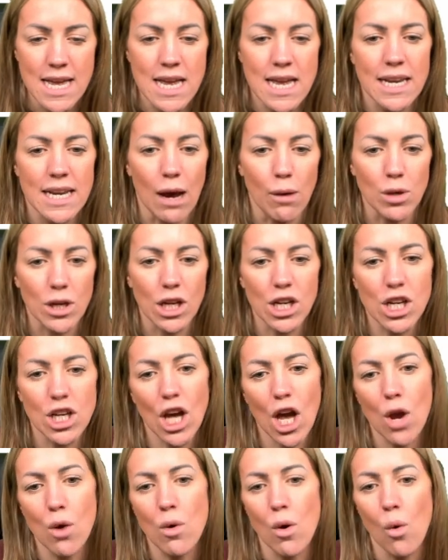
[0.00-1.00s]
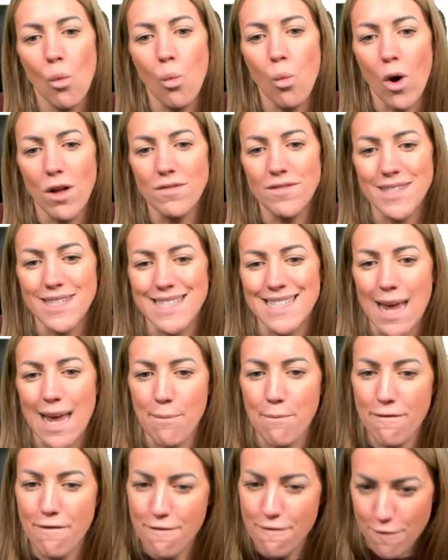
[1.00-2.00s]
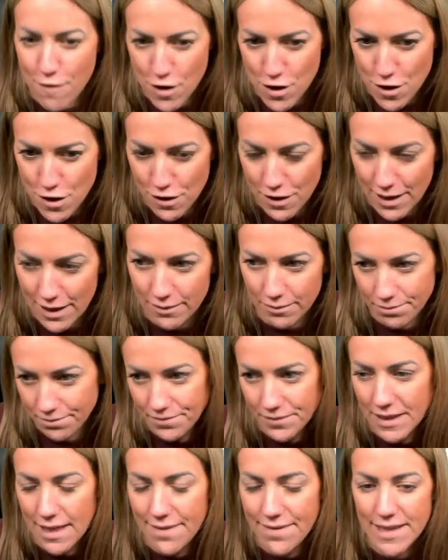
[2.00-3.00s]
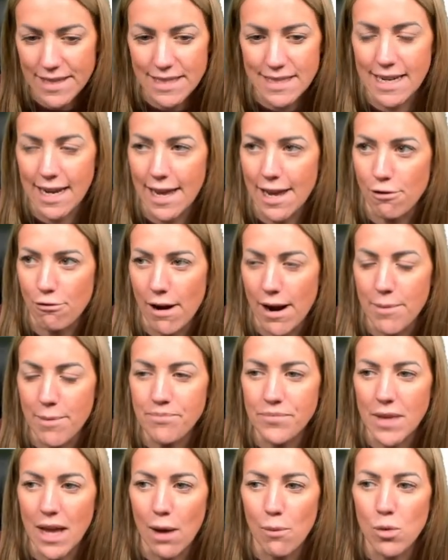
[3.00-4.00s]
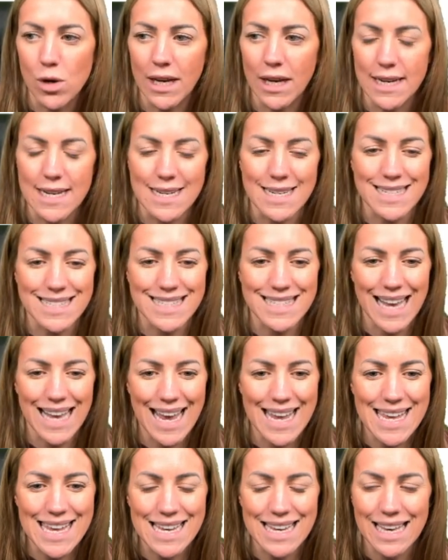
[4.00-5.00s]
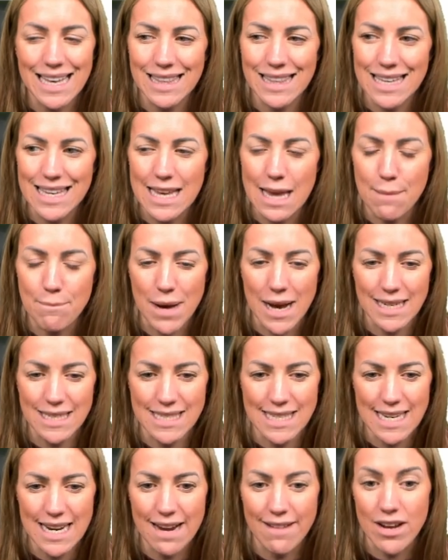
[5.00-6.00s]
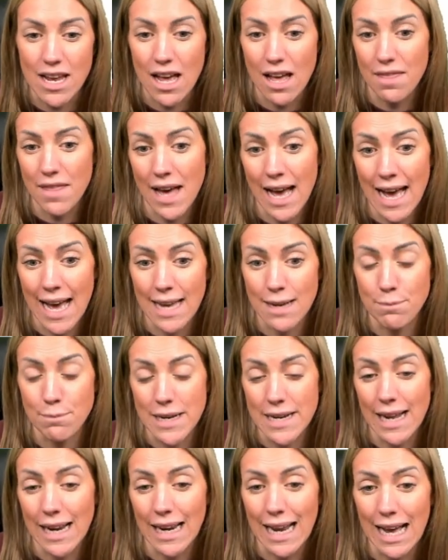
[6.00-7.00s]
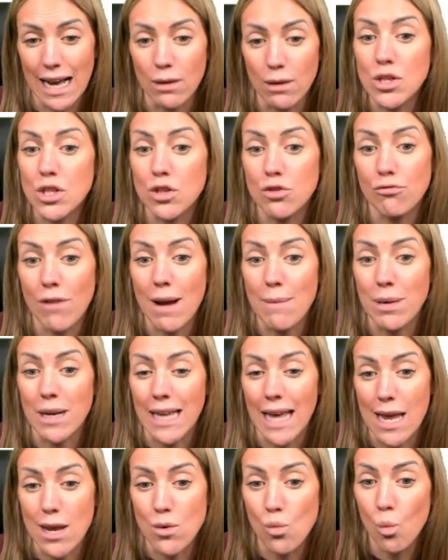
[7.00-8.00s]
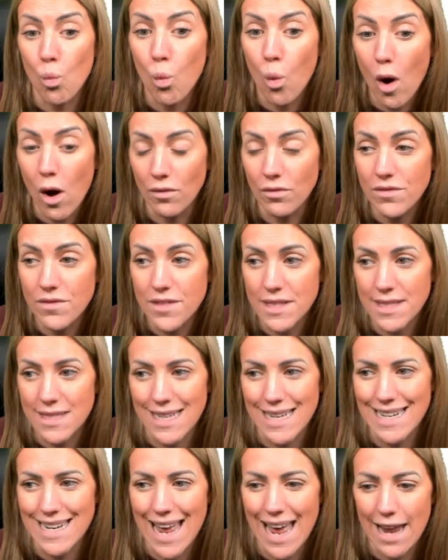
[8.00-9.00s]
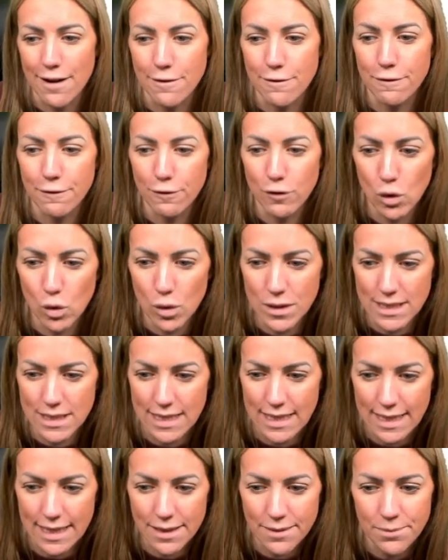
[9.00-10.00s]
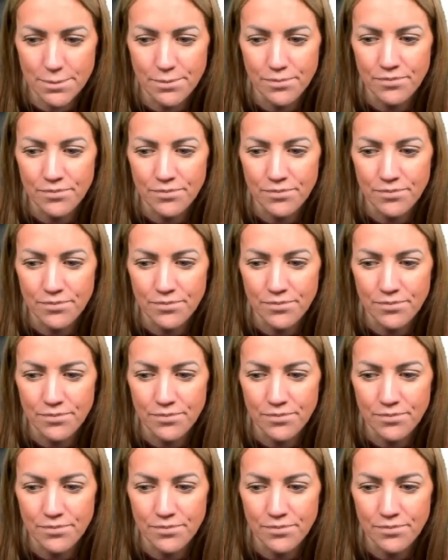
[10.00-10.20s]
Now we're gonna go one step further in this diagram, and we're gonna take the bacteria that had been allowed to replicate once in N14,